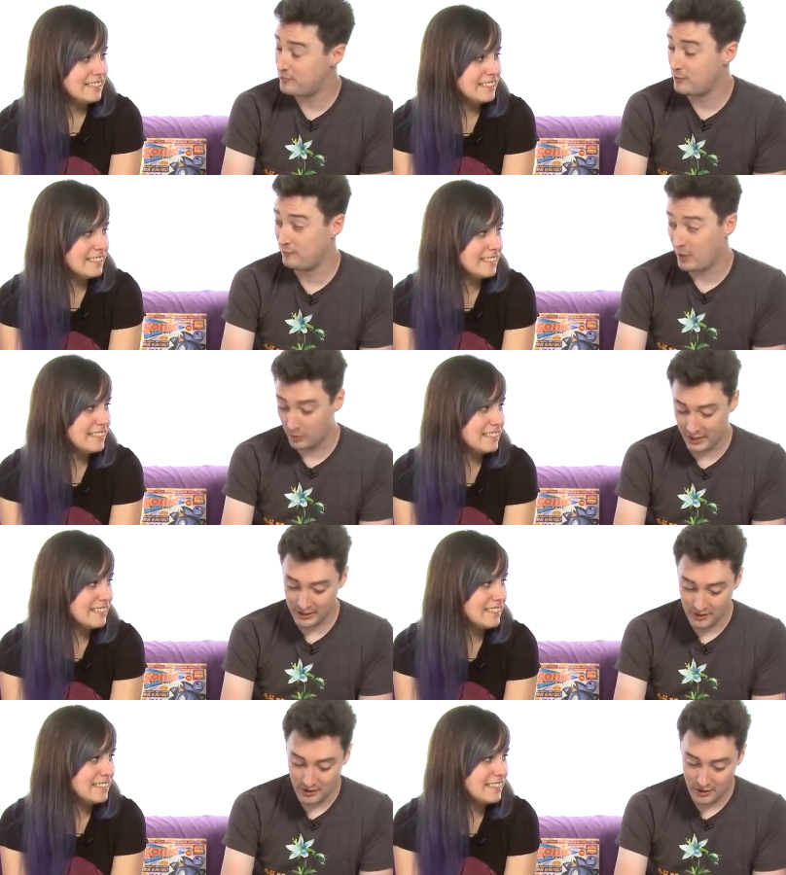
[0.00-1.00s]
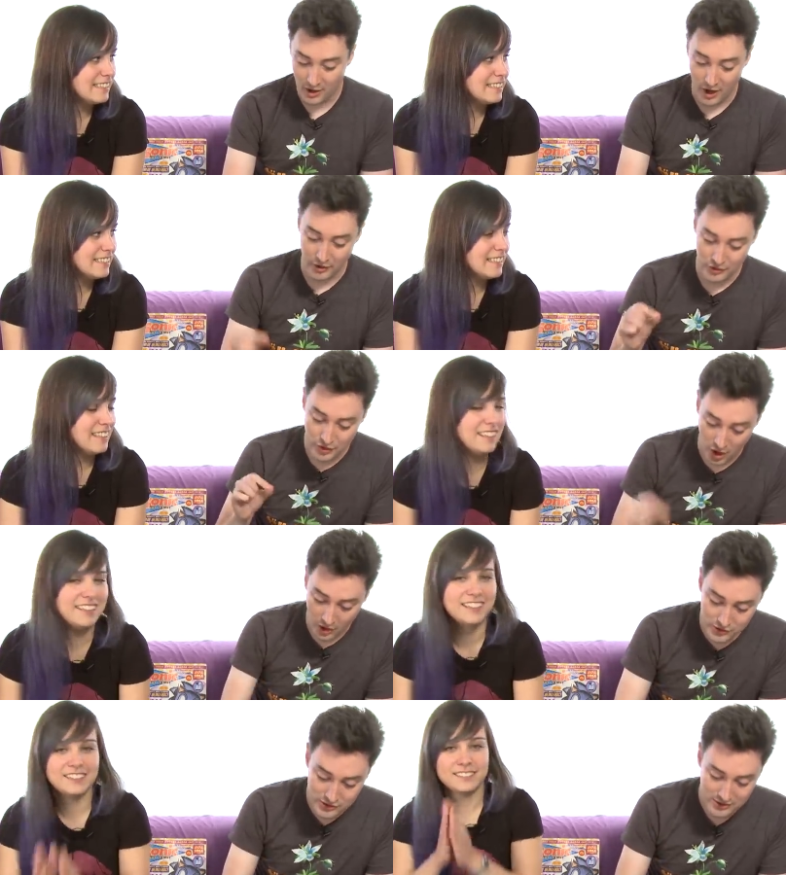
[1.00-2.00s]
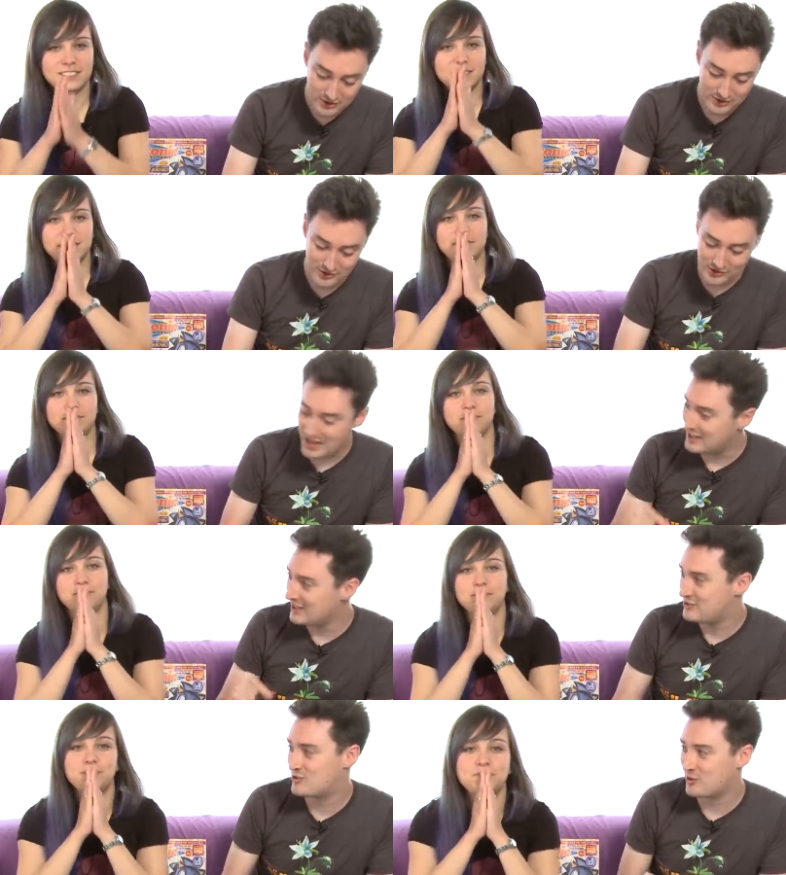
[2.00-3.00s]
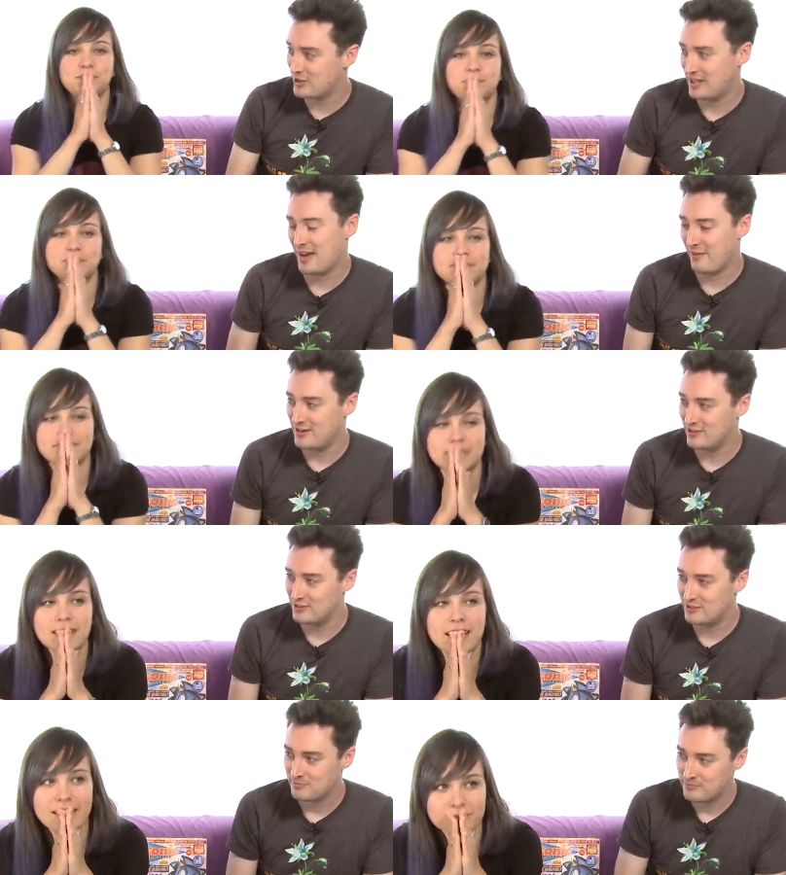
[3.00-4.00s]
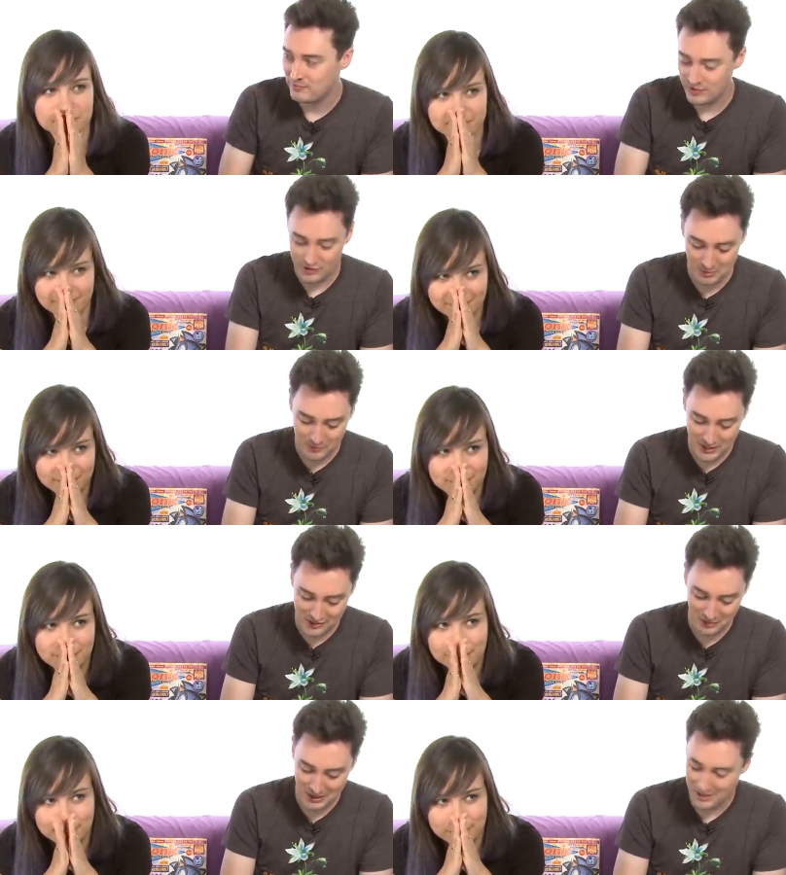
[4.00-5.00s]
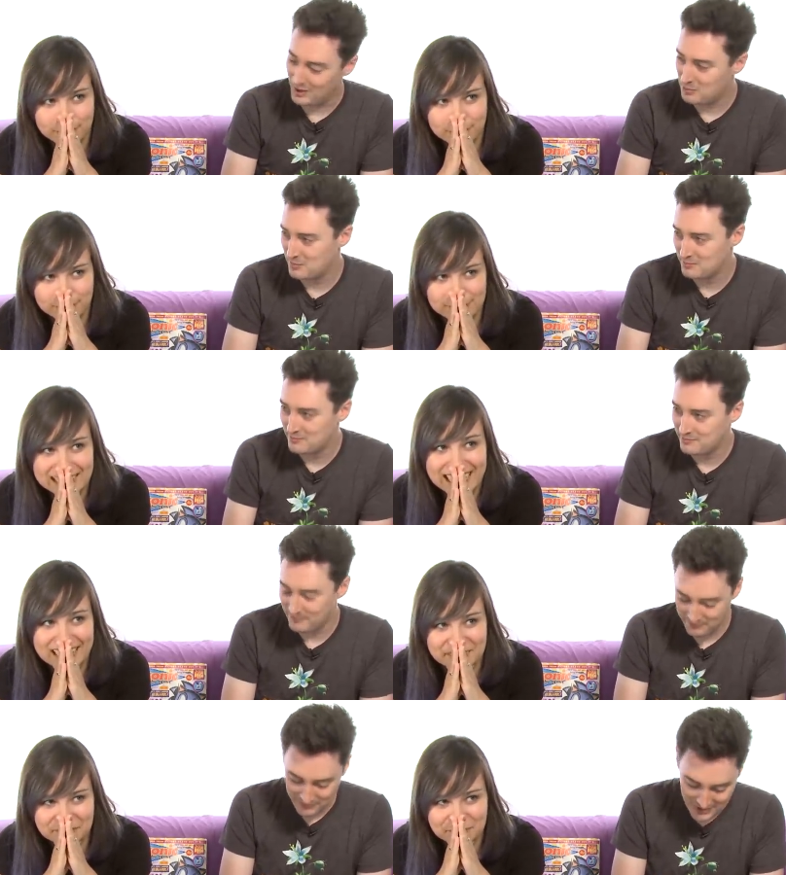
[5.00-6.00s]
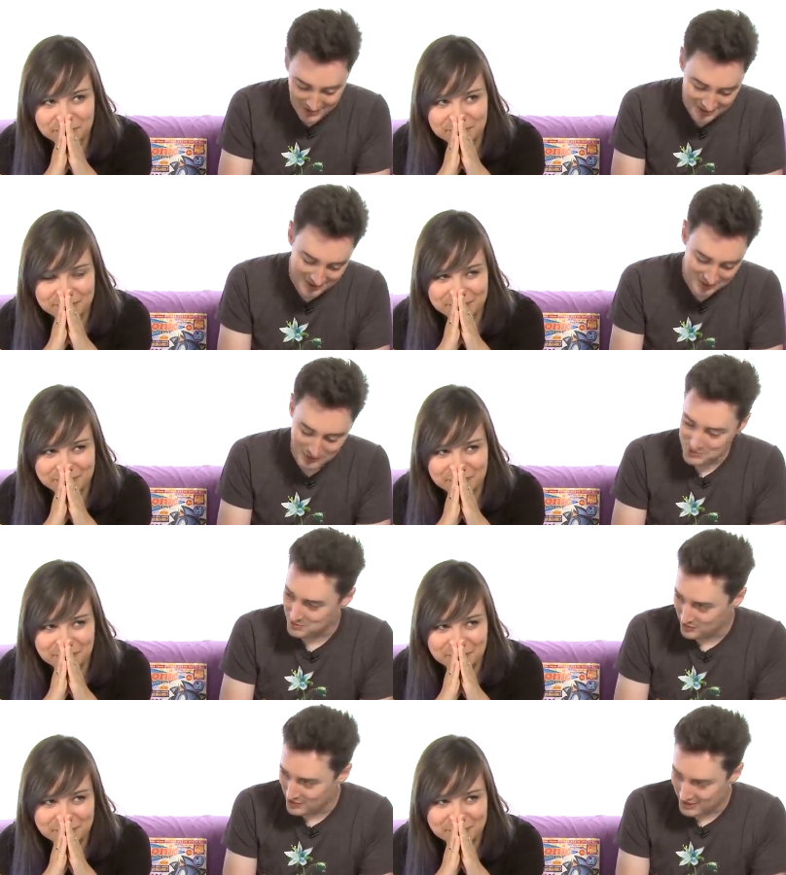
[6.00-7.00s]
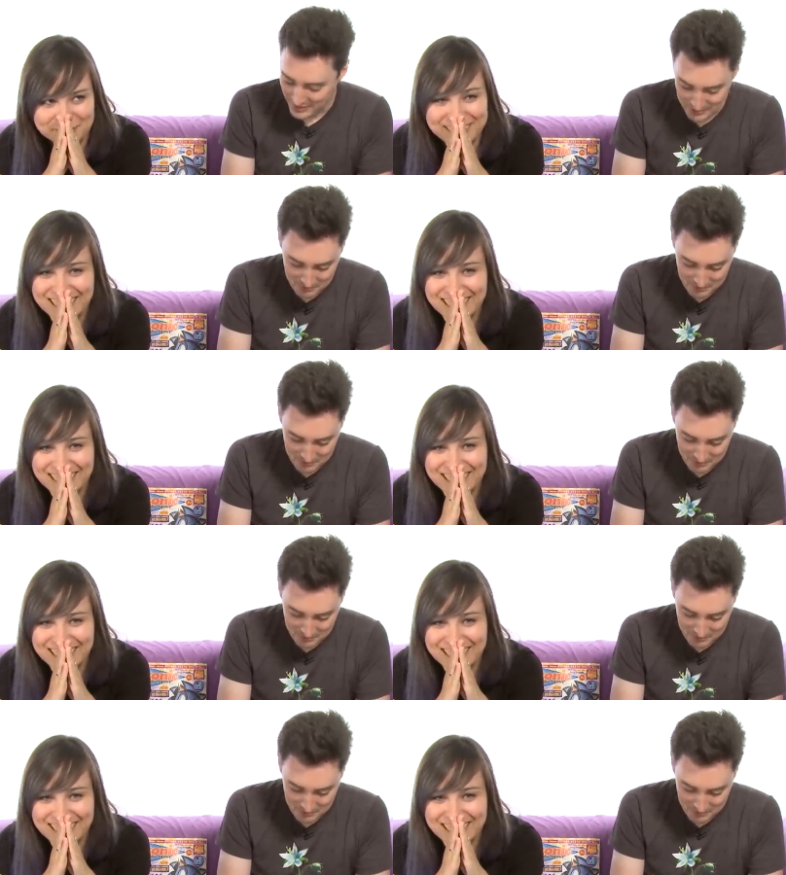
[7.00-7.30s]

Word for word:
Speaker 1: of the following are not Z-list Sonic characters. Okay. Some of these are made up. Okay. Which ones are they?